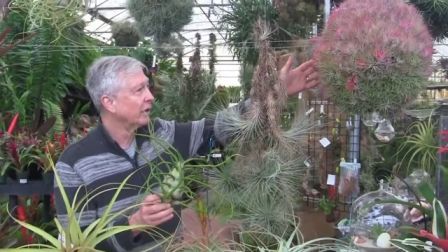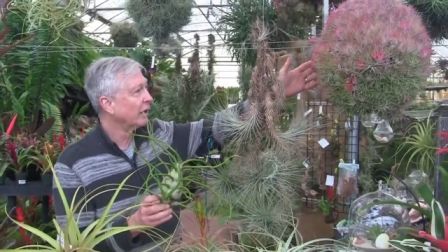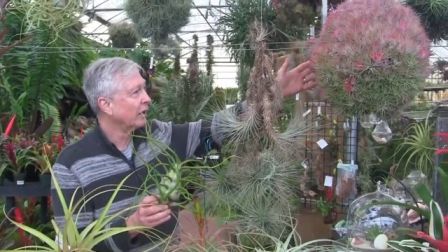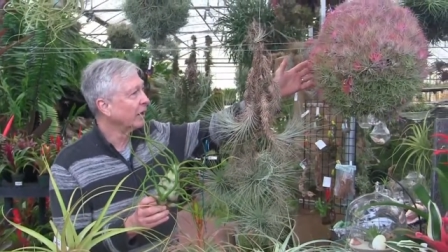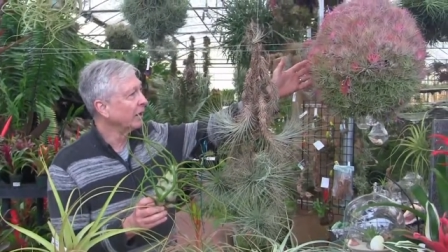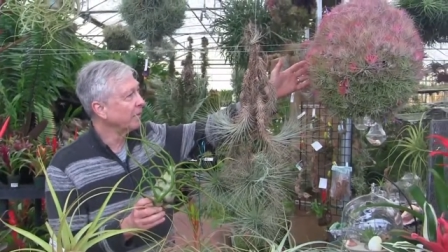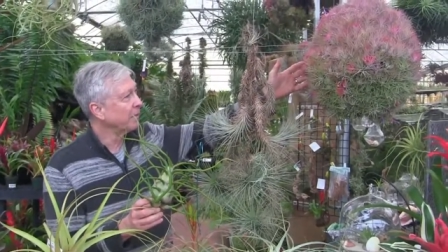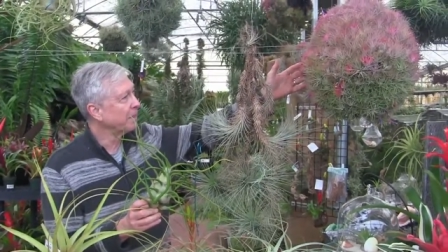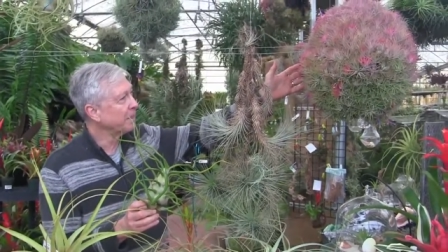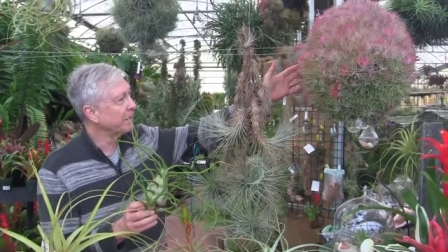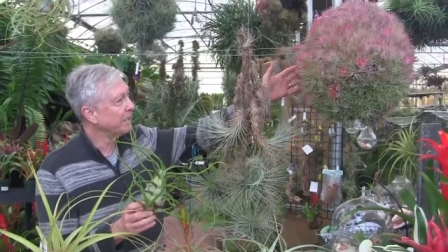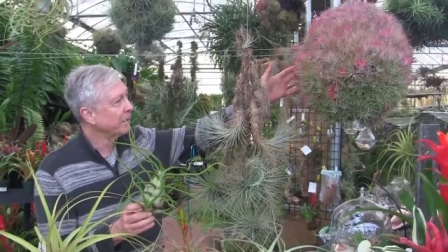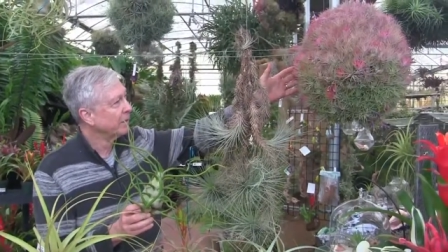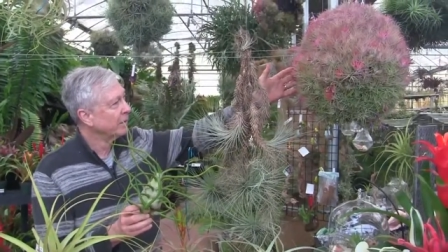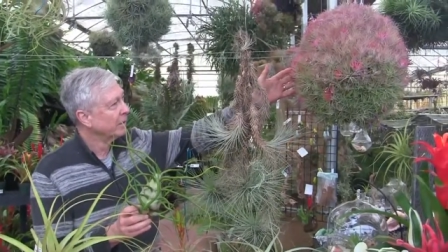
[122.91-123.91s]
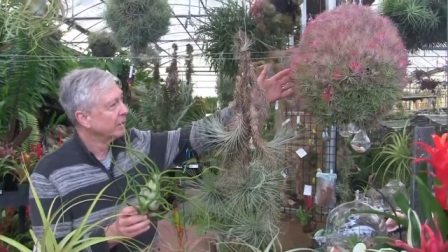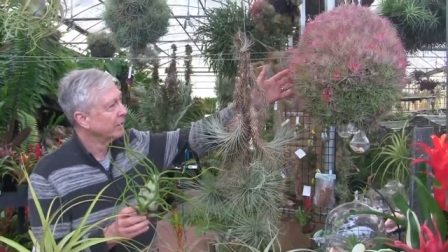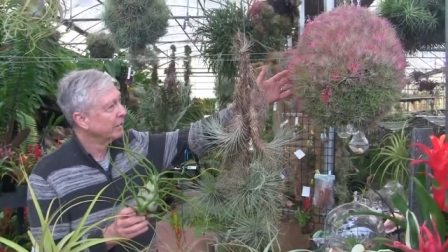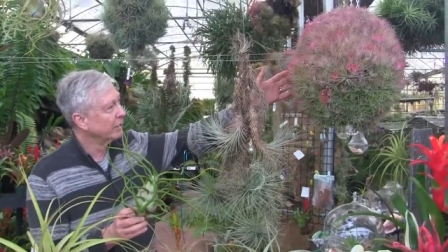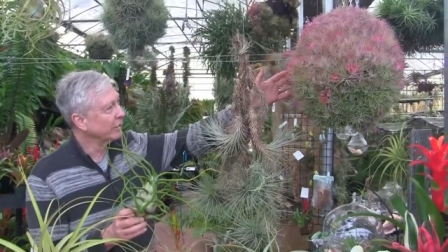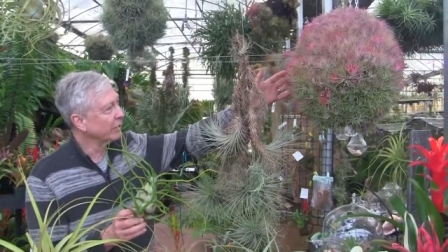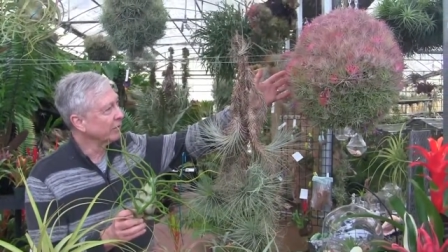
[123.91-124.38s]
Uh,
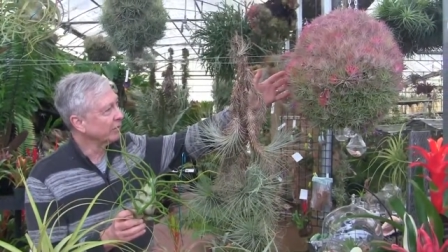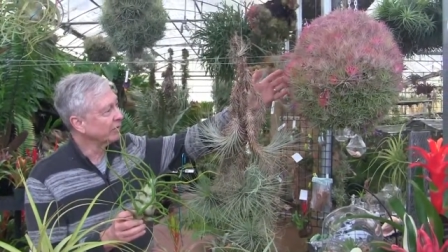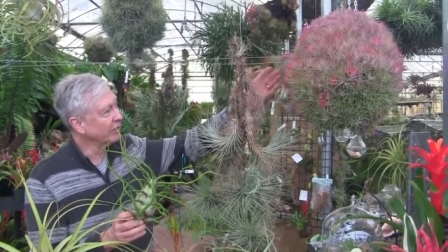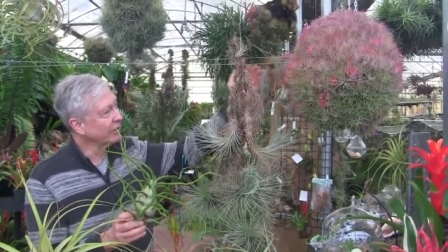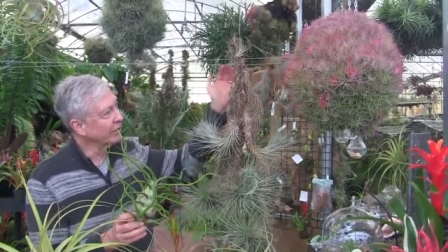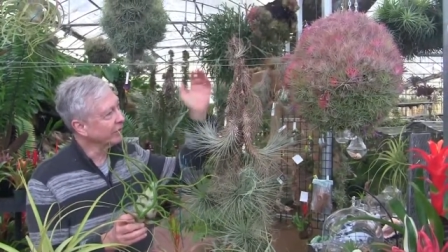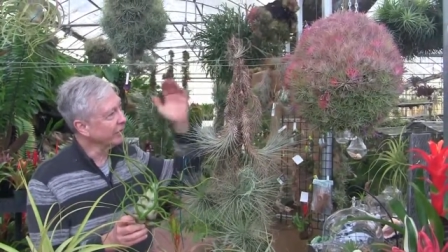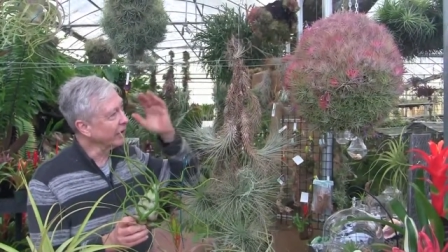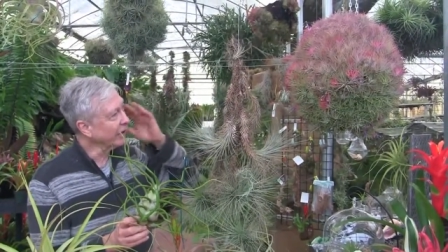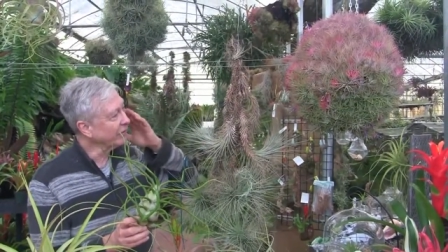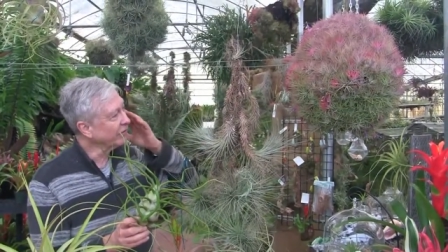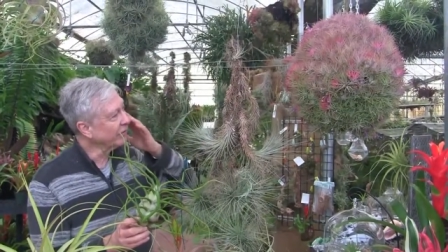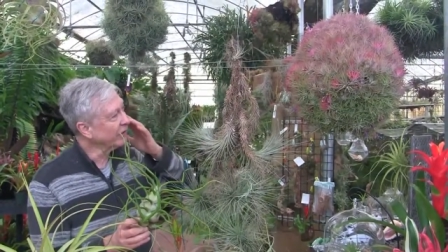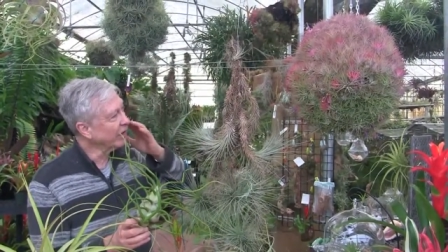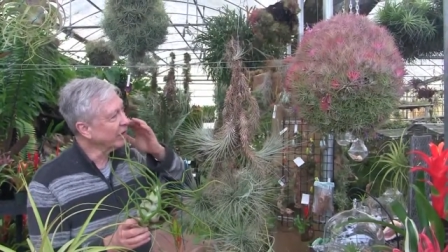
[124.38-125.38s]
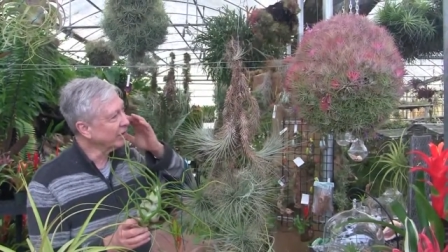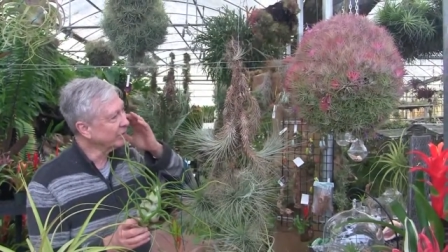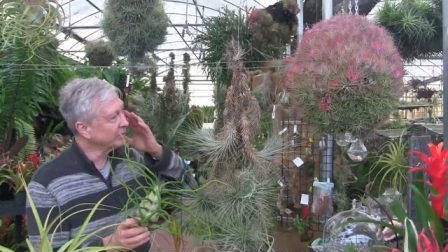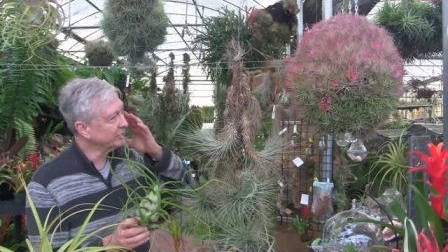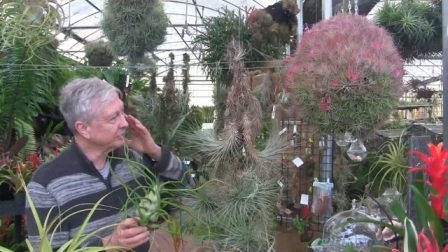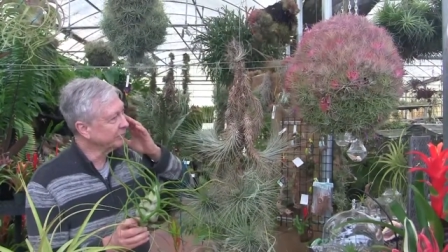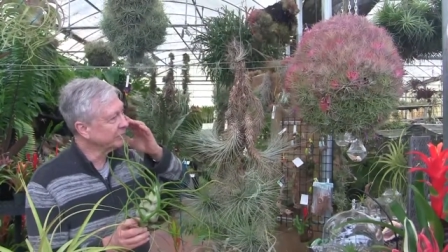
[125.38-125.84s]
you can see that that's uh,
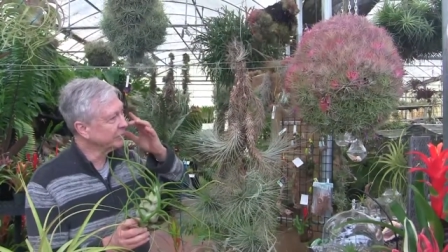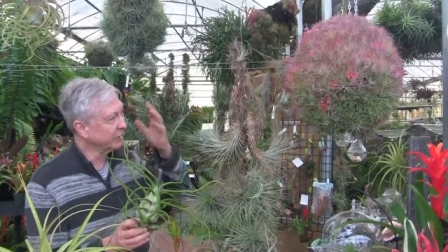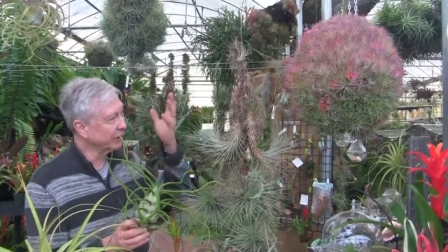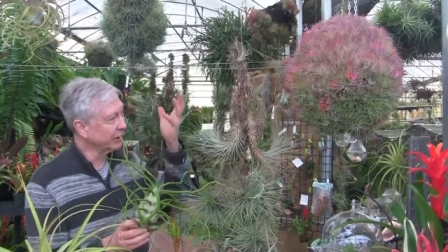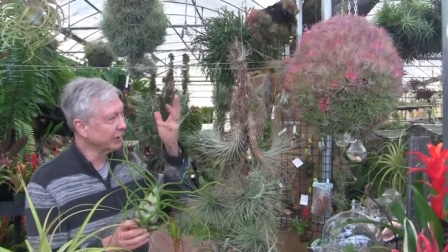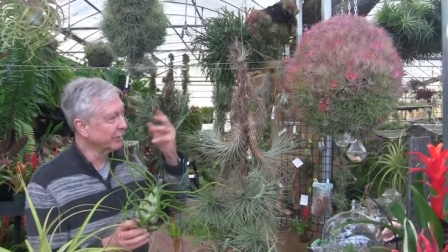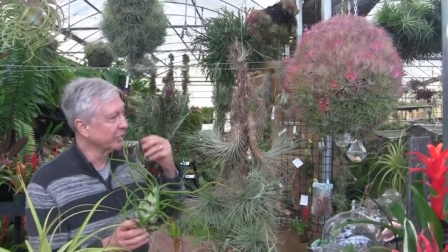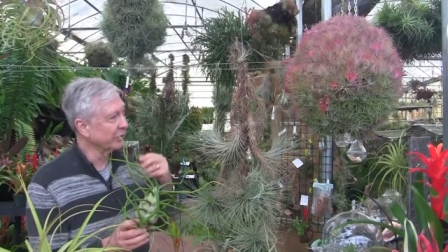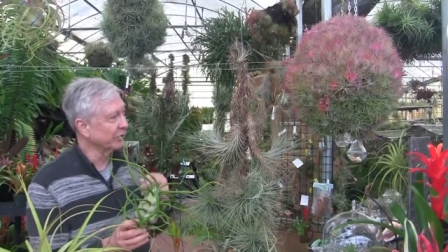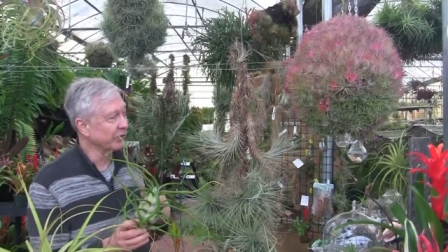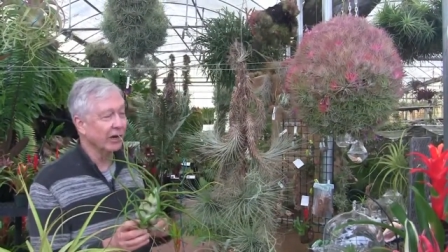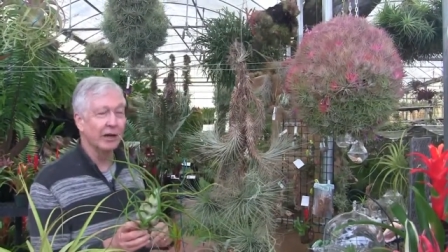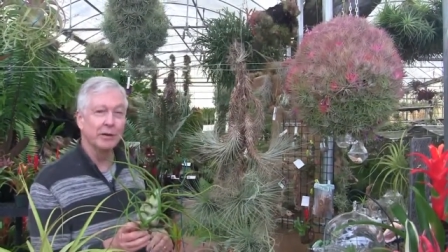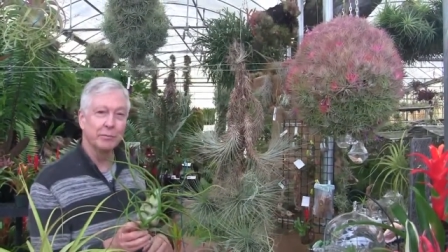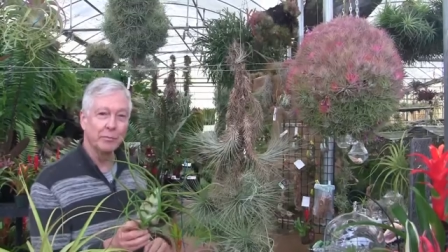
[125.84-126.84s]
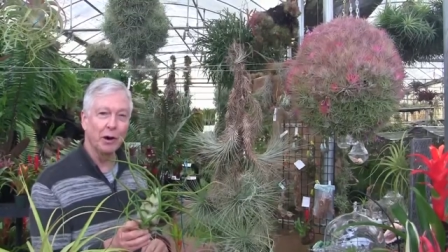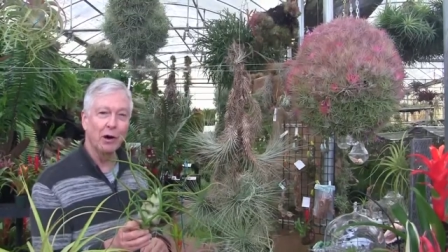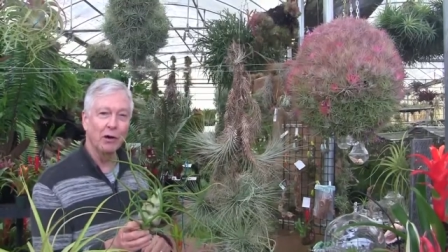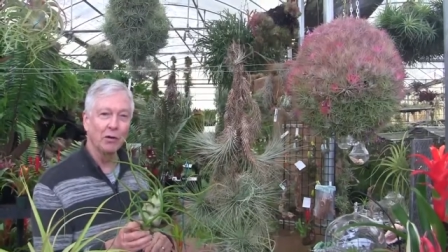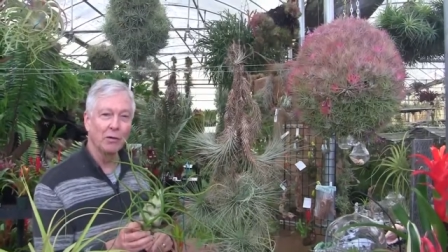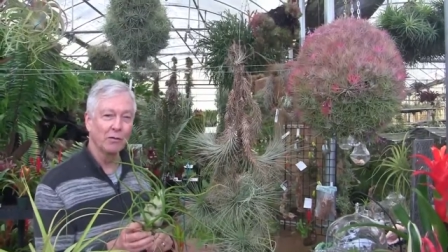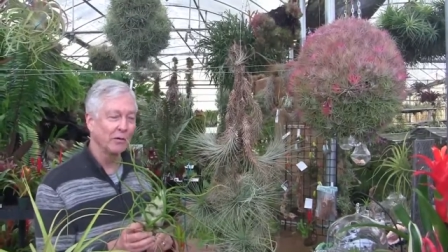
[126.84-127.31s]
turned into a giant
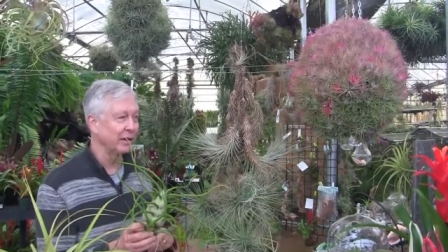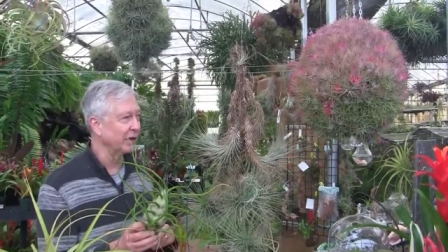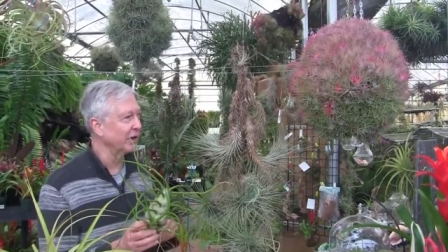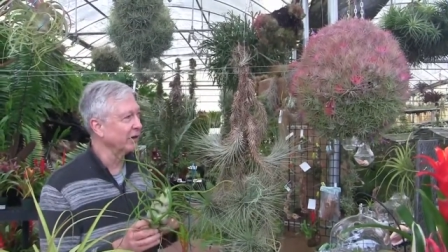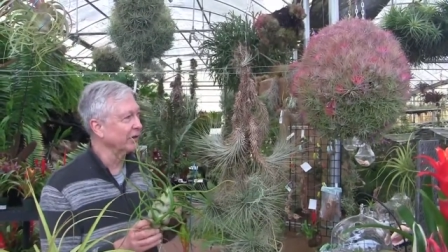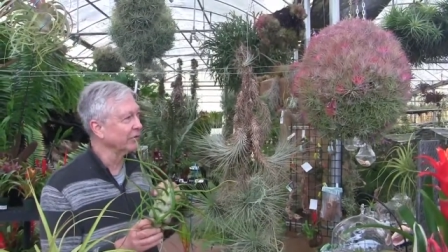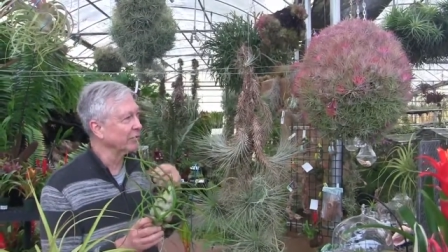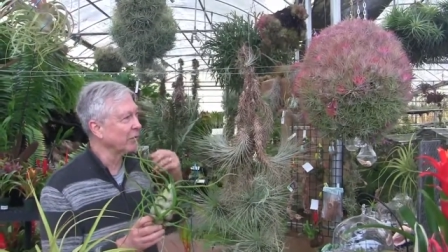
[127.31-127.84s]
ball over the years.